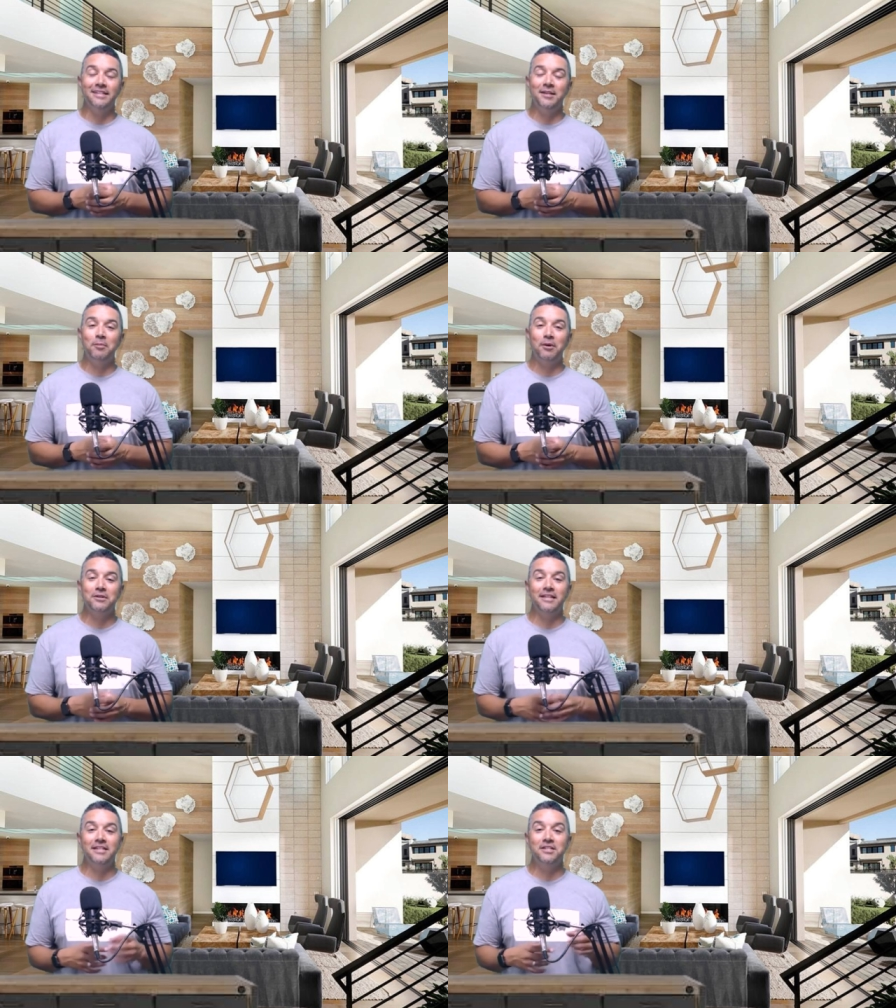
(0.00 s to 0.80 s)
and
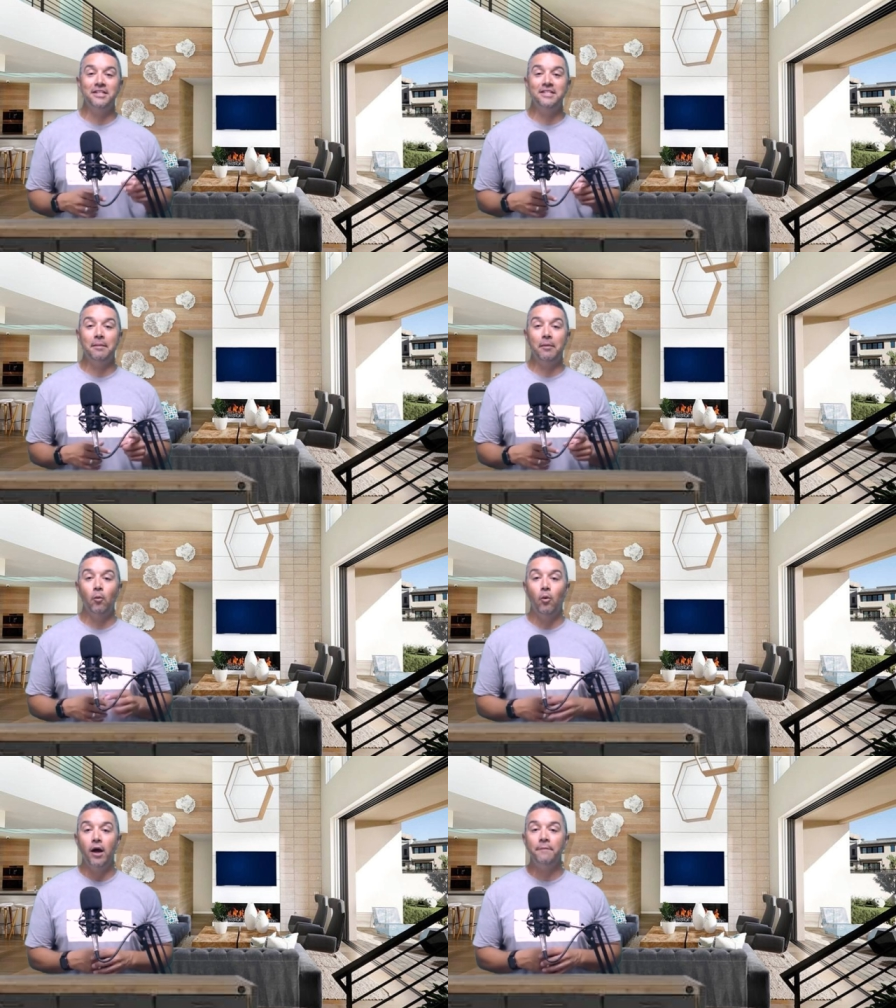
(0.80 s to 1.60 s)
depersonalization is number
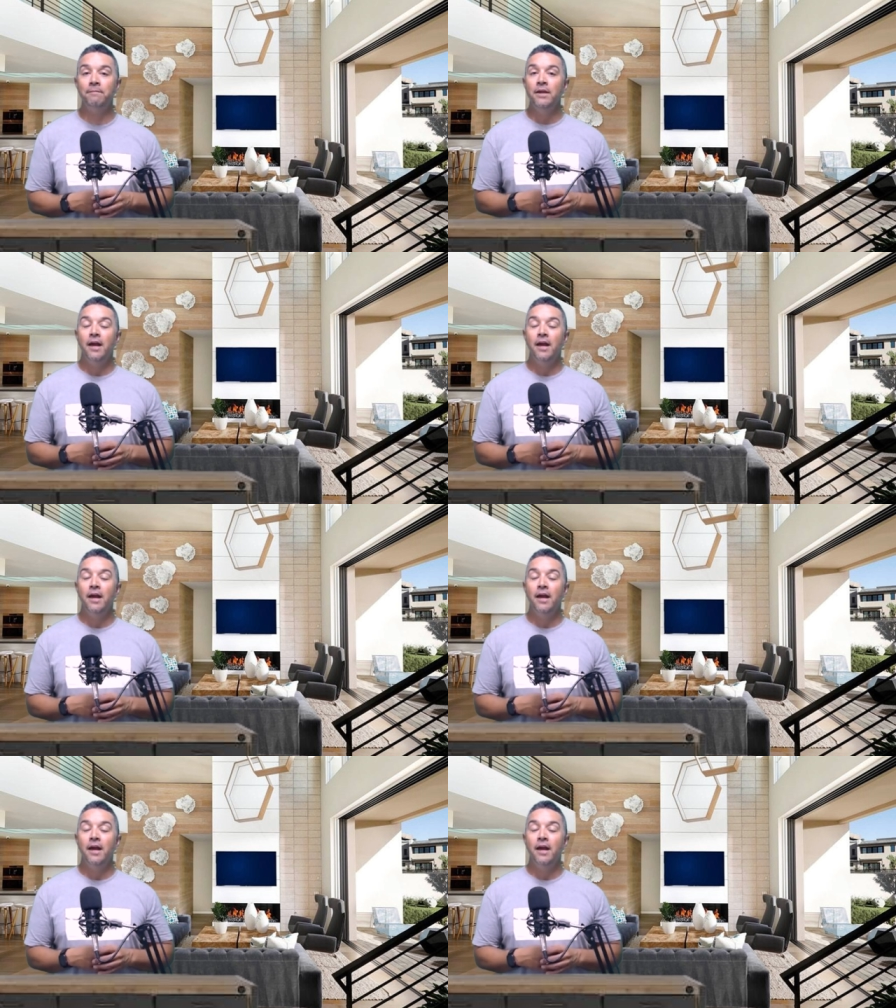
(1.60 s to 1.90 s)
one.